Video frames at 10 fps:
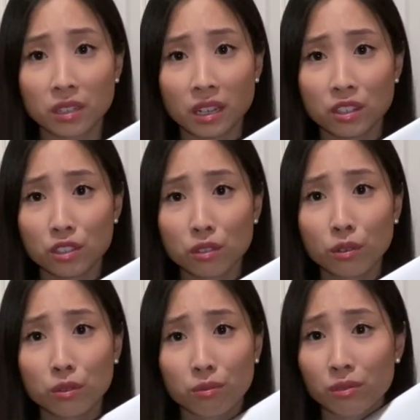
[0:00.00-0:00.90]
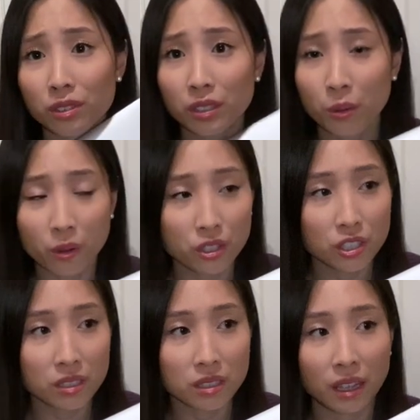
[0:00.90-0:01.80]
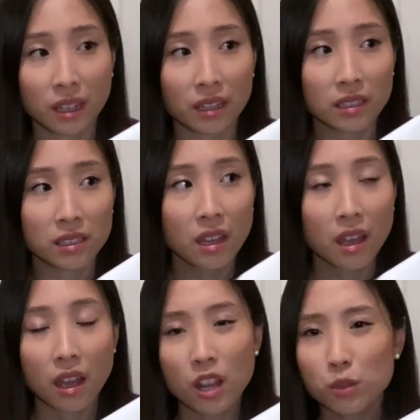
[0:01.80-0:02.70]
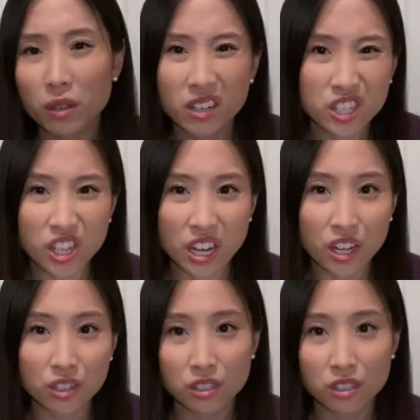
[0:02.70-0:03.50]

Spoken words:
and it just looked really gorgeous and I just wanted to change.